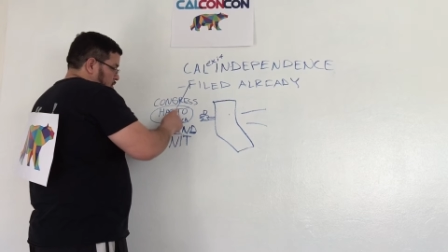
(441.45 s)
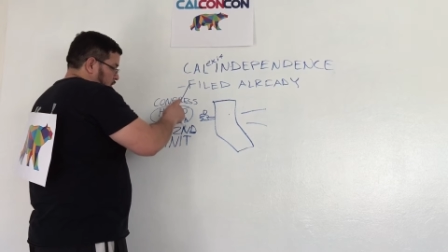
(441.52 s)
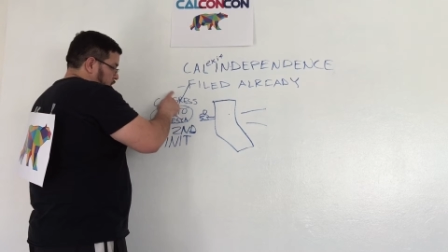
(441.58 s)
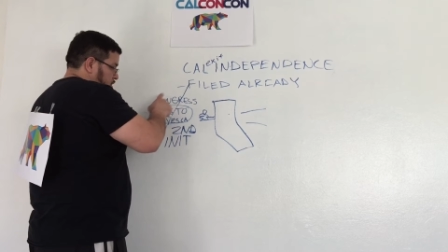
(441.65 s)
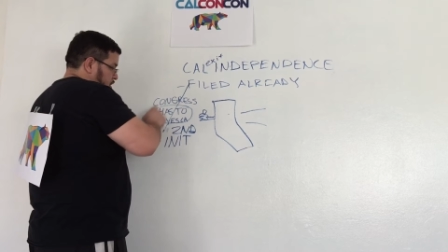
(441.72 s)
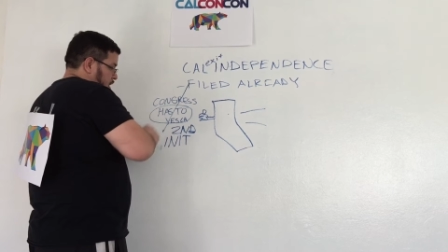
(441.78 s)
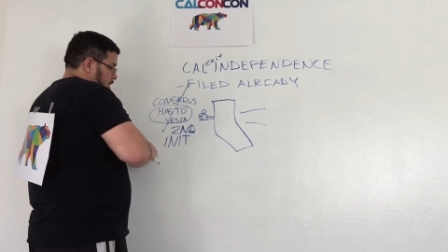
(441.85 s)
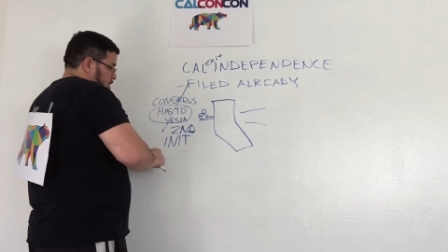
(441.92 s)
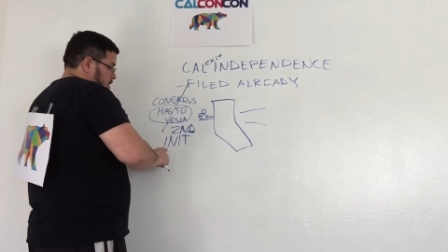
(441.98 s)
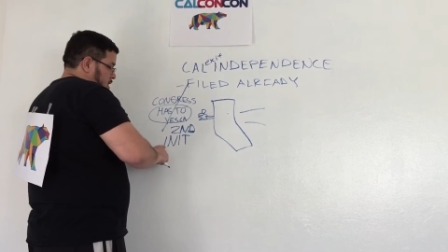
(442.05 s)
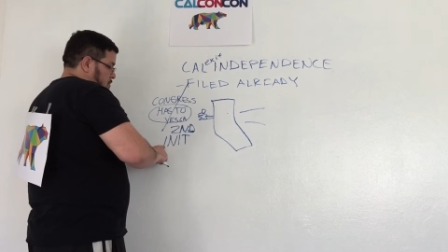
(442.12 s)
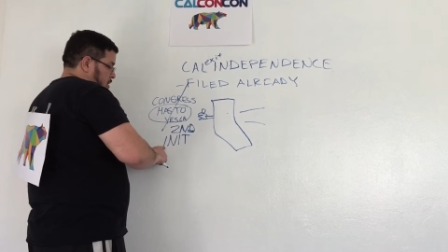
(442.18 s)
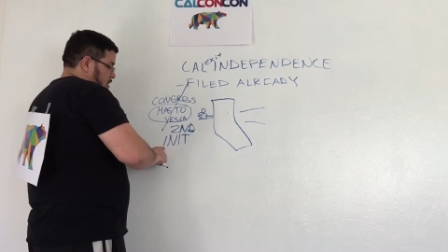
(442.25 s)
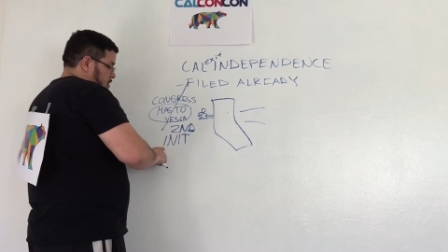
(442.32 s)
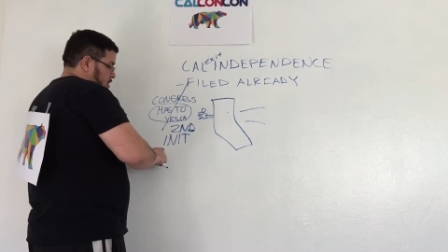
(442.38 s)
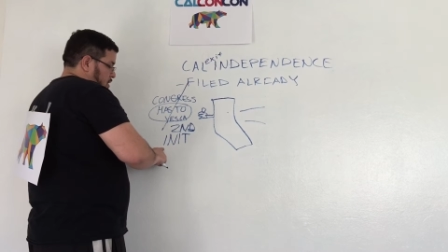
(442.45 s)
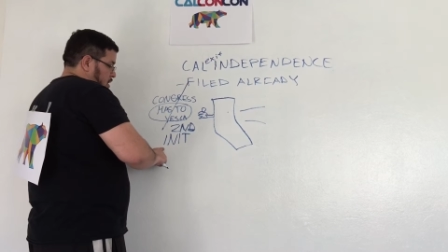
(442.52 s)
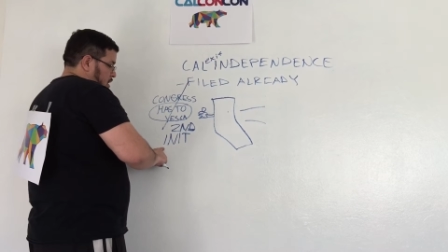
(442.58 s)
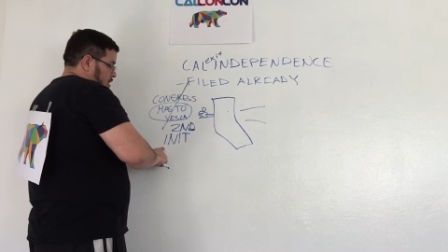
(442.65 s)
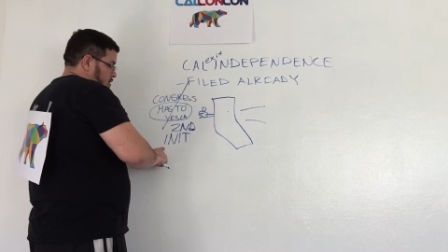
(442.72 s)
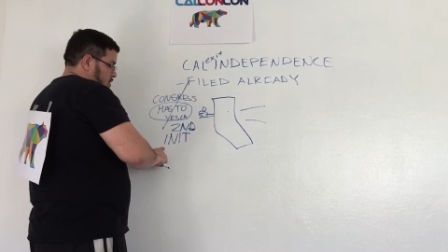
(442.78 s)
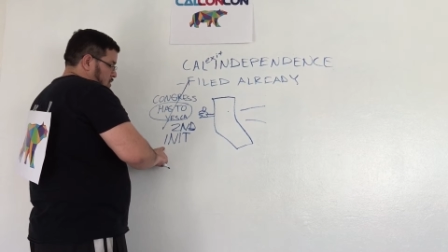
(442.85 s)
that changed the American
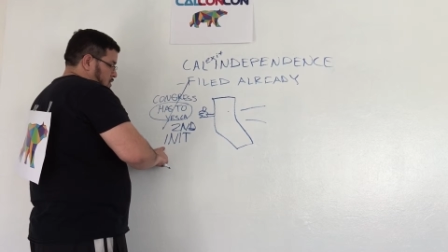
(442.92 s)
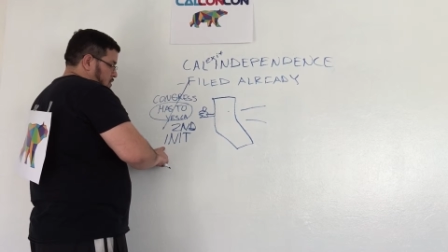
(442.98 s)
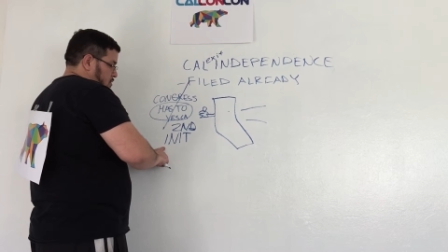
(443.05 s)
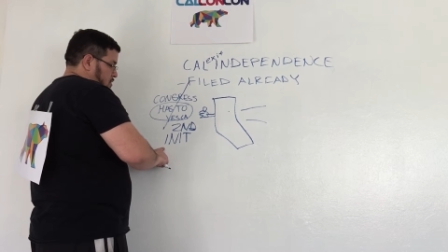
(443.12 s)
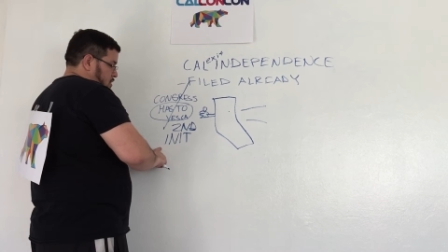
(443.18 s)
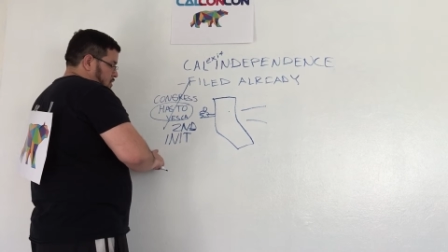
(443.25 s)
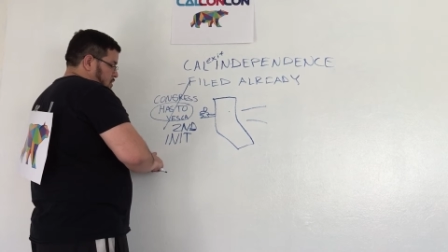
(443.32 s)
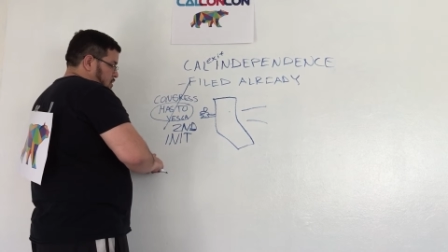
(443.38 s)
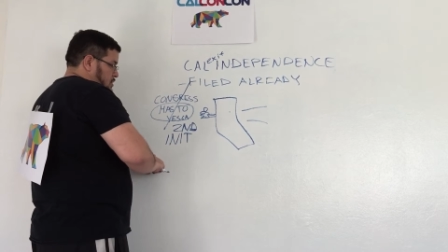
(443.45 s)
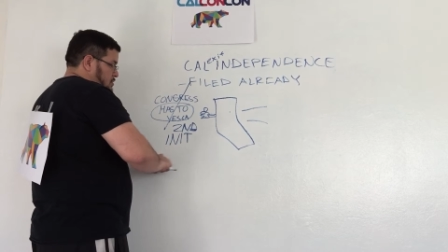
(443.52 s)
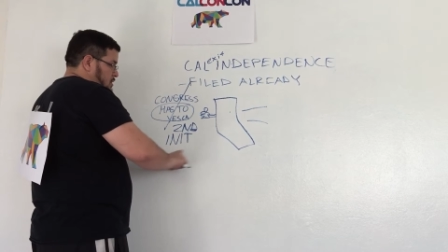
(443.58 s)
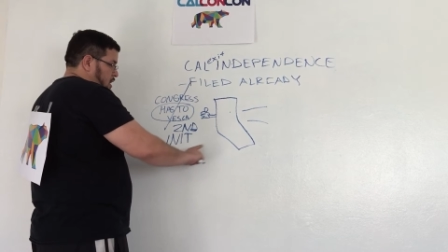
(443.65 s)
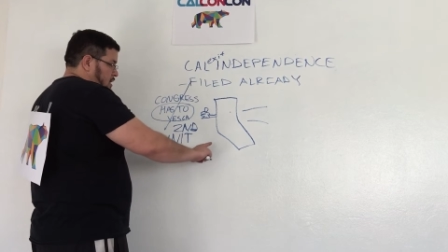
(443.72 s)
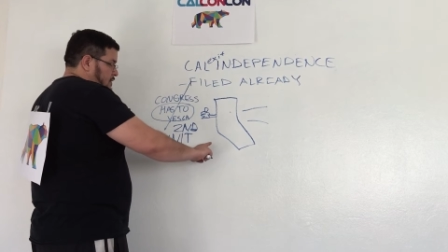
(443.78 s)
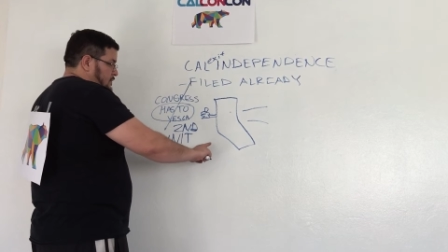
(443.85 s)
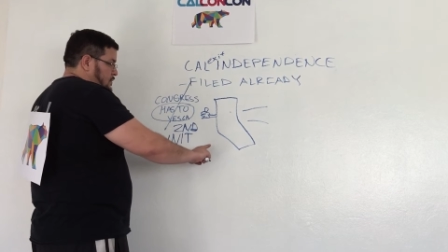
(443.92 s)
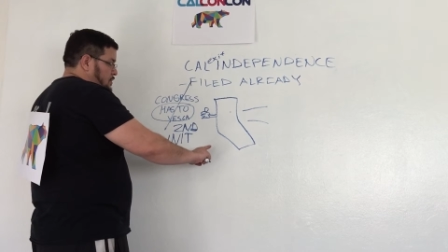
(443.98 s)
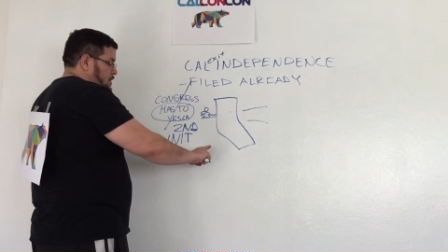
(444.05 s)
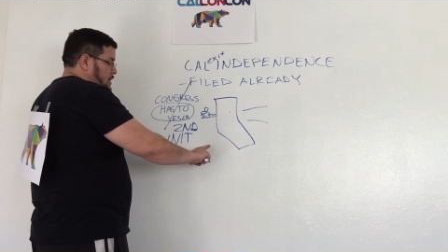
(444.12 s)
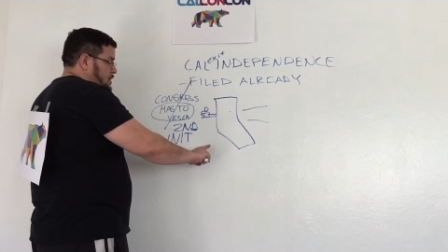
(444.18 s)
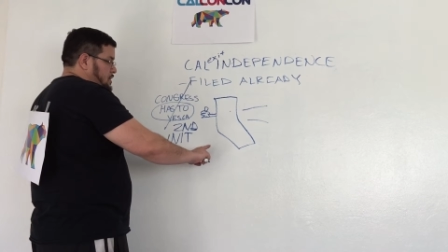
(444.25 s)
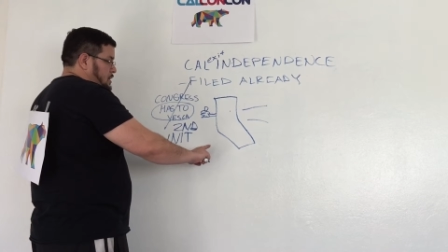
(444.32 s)
Constitution to allow for
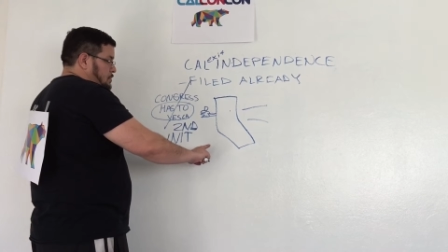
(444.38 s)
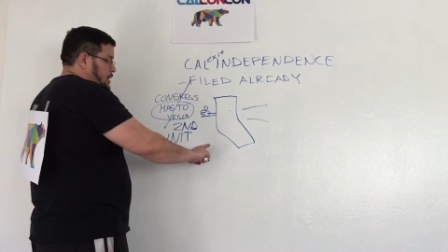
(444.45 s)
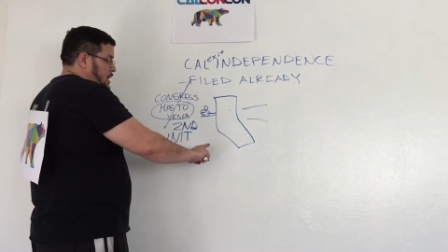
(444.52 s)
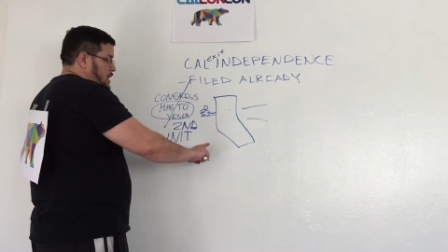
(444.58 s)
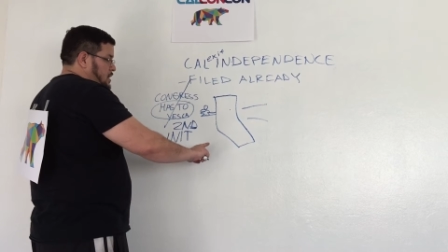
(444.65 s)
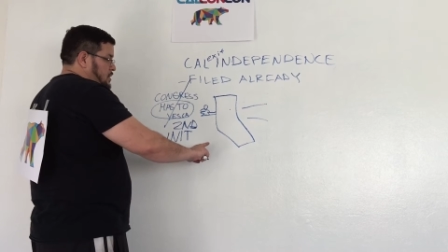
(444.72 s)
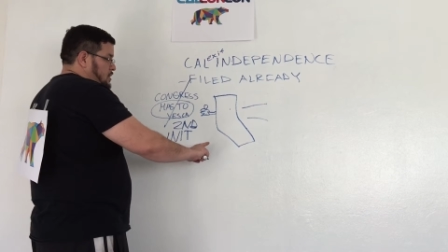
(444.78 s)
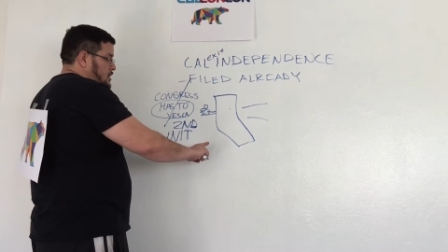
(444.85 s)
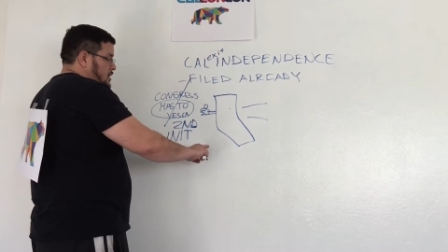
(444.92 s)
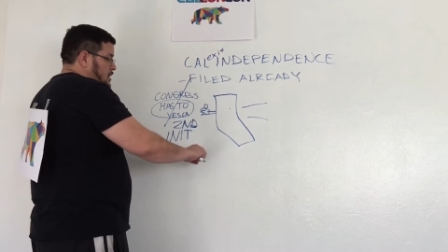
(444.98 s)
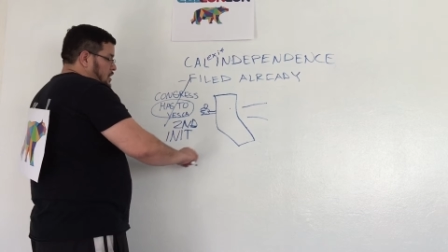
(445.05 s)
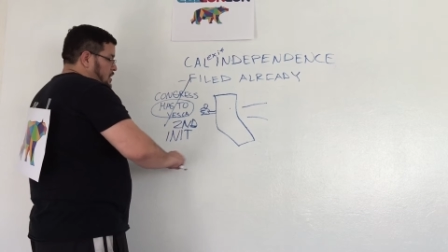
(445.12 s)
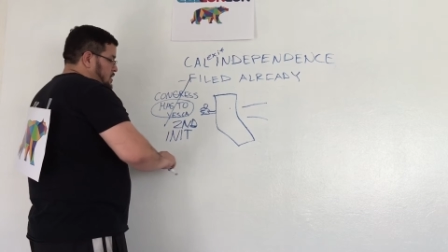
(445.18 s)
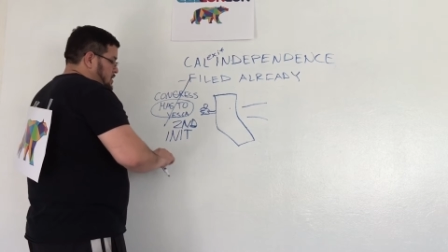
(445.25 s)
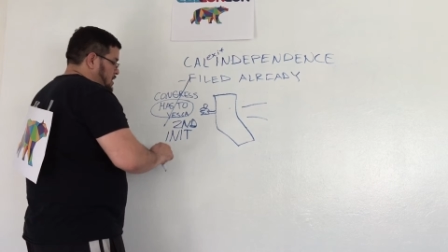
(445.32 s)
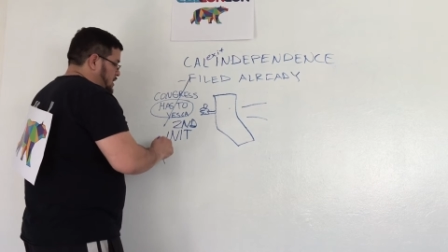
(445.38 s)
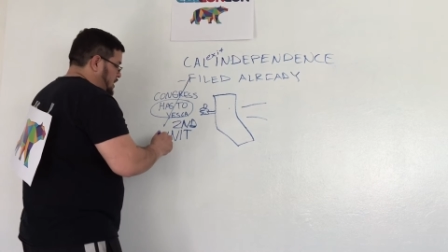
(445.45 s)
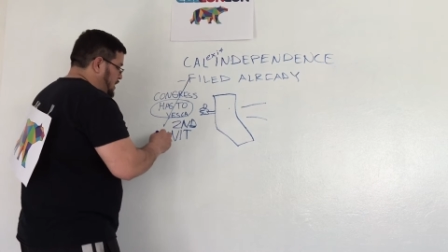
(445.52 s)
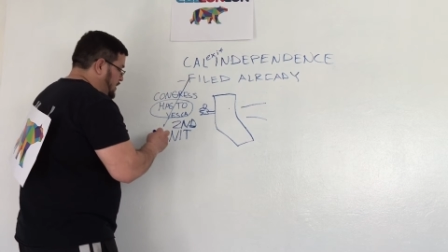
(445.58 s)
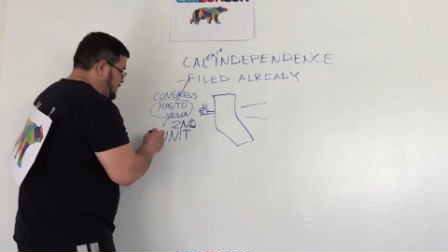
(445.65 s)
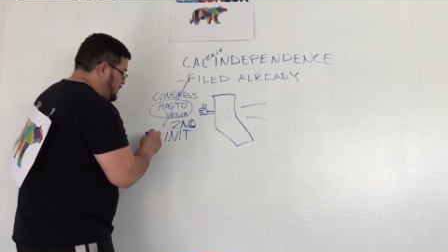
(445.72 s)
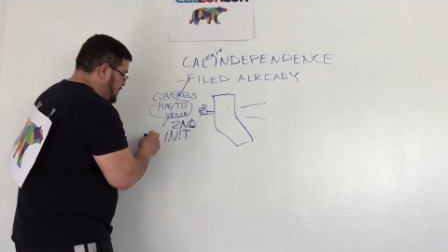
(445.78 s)
an easy path to
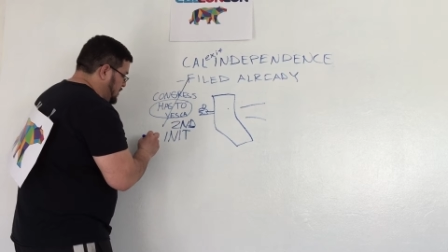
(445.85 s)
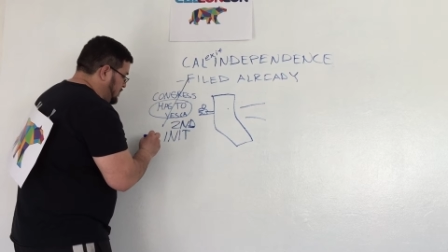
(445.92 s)
leave.